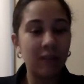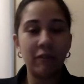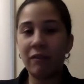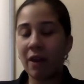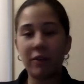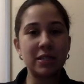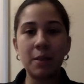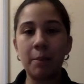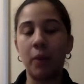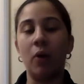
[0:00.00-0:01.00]
Very
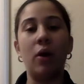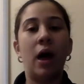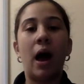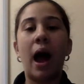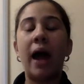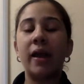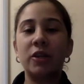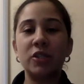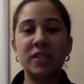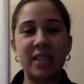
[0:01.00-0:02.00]
simple. I
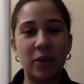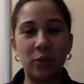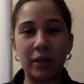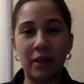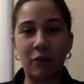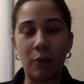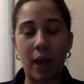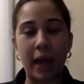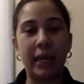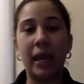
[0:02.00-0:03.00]
understand we love
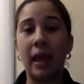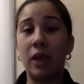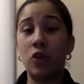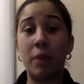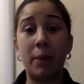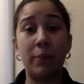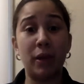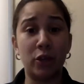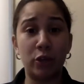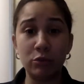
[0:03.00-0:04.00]
variety, and you may
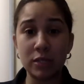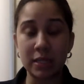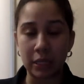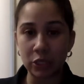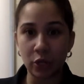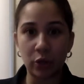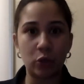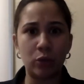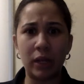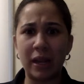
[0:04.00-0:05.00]
be a huge center
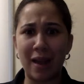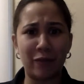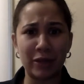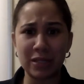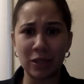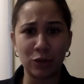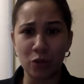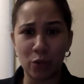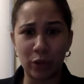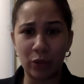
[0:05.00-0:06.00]
and you need every single
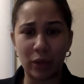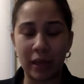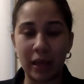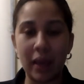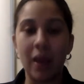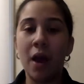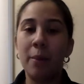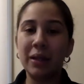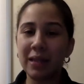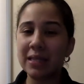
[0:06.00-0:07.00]
toy you can get,
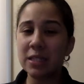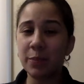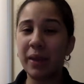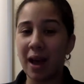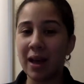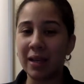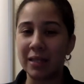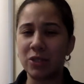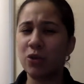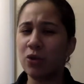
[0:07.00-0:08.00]
but let's be
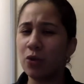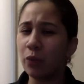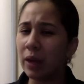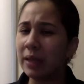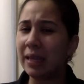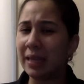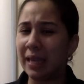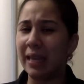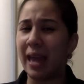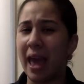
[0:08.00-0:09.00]
honest, do you really
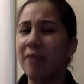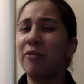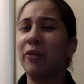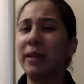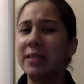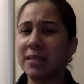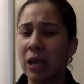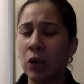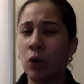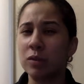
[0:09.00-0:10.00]
need every
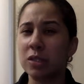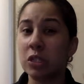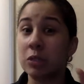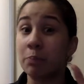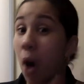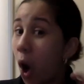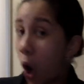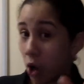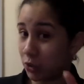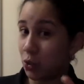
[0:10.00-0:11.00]
single
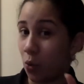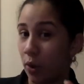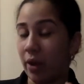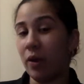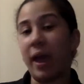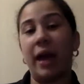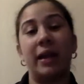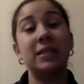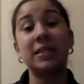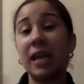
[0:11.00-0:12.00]
small toy? Okay, I
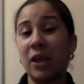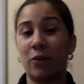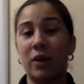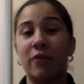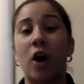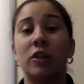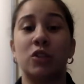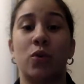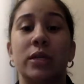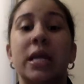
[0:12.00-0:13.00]
didn't say get rid of all the
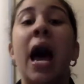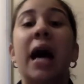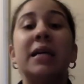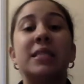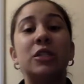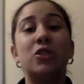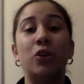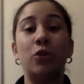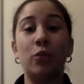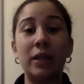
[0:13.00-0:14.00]
toys. I said, do
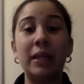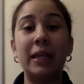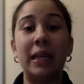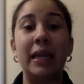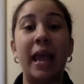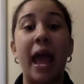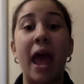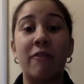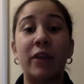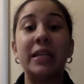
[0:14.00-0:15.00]
you really need
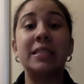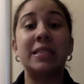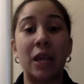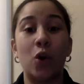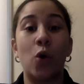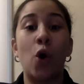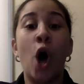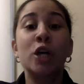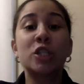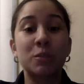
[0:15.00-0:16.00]
every single
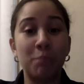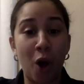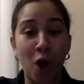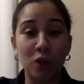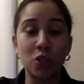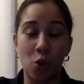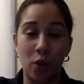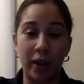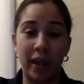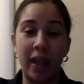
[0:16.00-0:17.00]
small
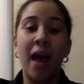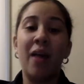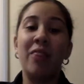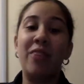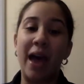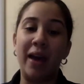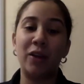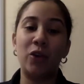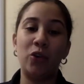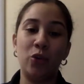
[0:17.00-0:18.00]
toy
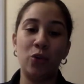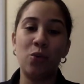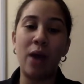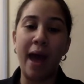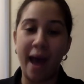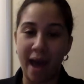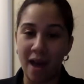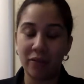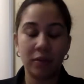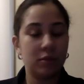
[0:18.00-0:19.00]
that you
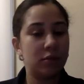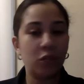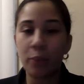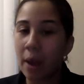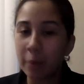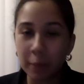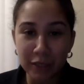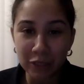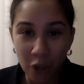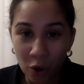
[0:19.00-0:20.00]
have? You
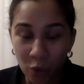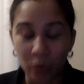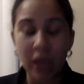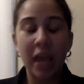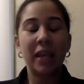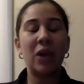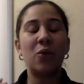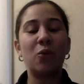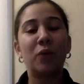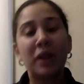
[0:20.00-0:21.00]
probably don't.
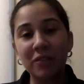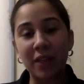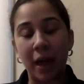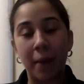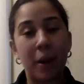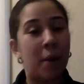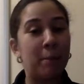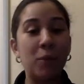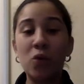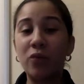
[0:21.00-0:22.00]
Get rid of them.
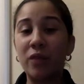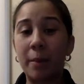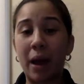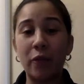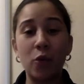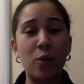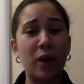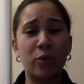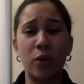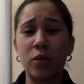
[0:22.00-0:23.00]
Move them out the
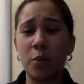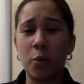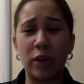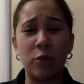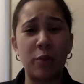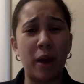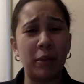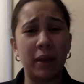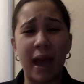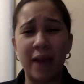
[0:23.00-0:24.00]
way. Throw them away. You
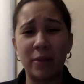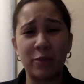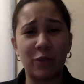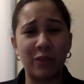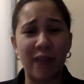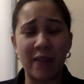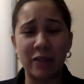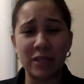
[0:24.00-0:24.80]
probably had them for 5 or